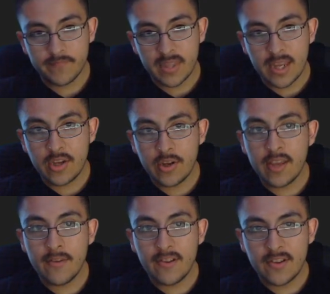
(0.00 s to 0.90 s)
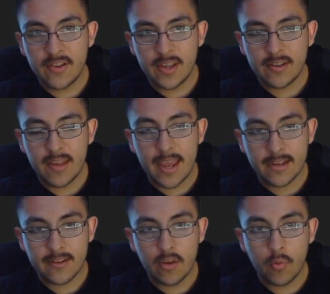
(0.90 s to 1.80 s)
That should give us
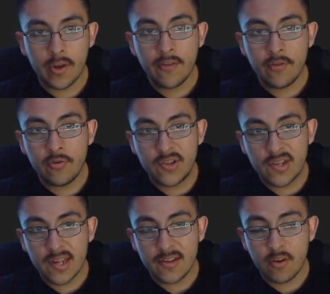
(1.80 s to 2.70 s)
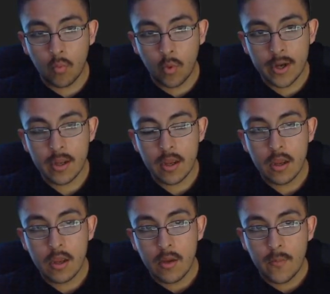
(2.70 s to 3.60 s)
6x. We could also do 6 and a 1,
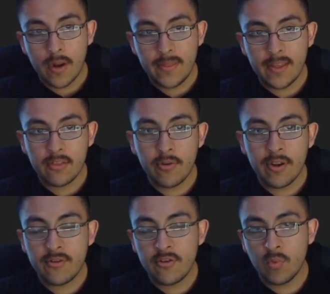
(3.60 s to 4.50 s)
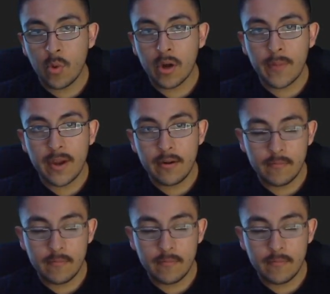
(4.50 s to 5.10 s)
but I think 3 and 2 will work better.